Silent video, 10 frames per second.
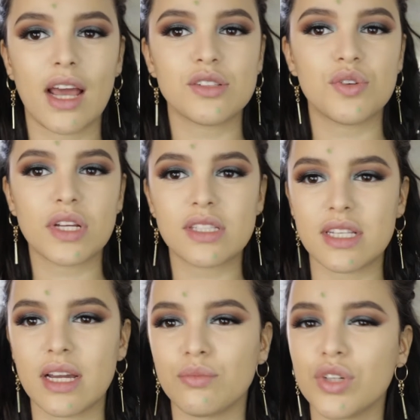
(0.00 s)
as you can
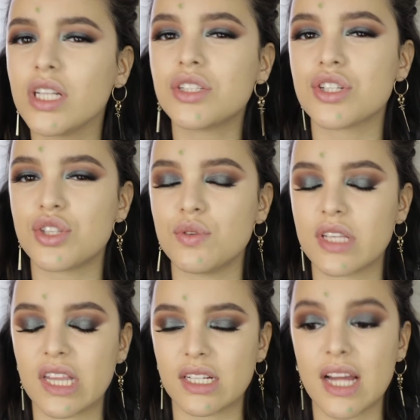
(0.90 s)
see, I'm really just
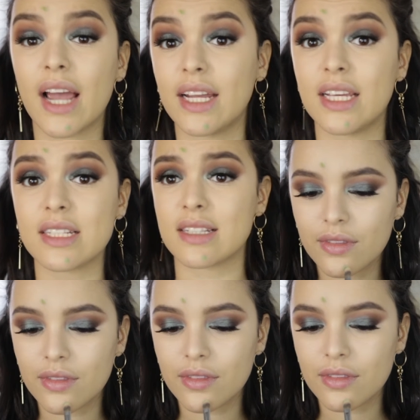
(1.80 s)
using the tiniest amount.